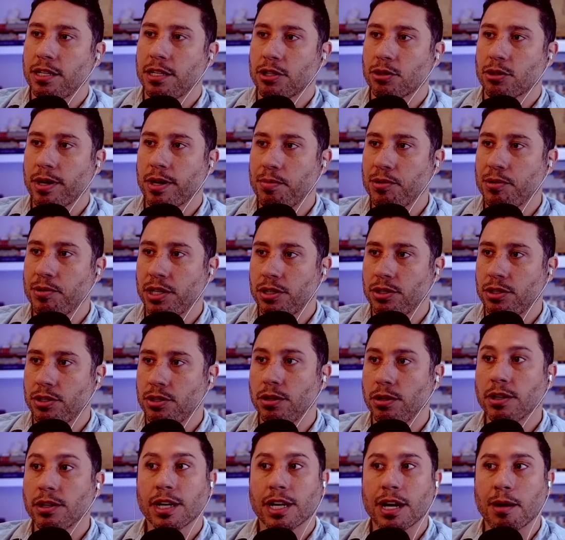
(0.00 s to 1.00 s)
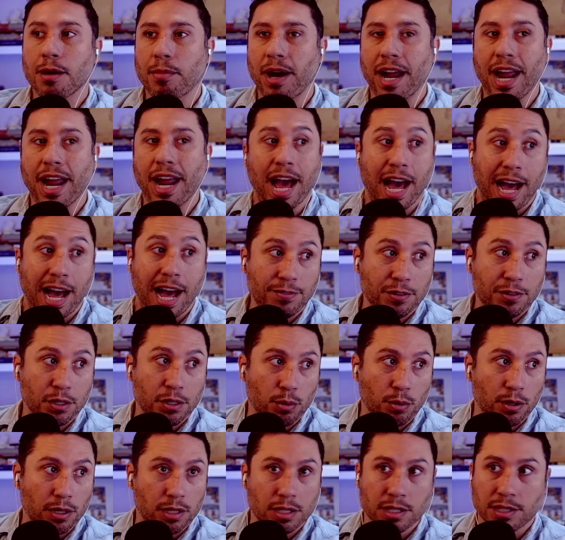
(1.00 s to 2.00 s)
description so you can come by
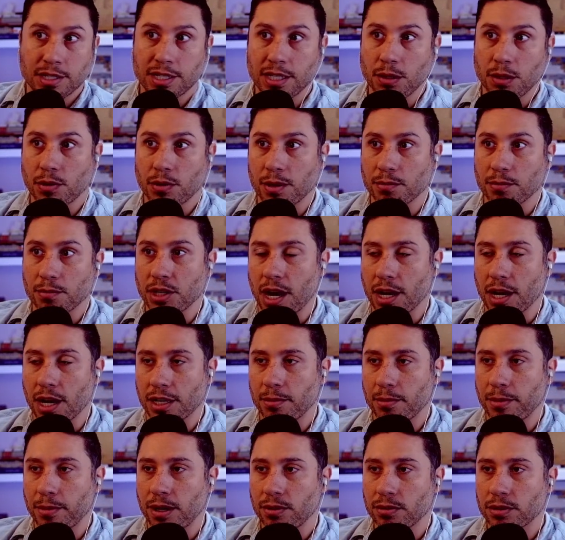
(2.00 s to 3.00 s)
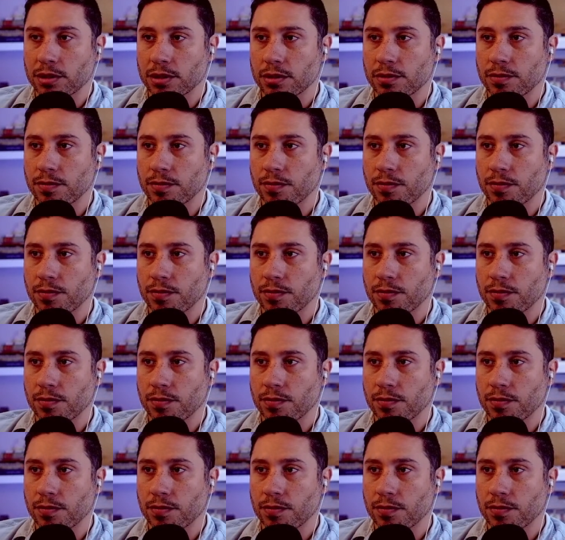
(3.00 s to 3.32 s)
afterwards and see what I'm talking about.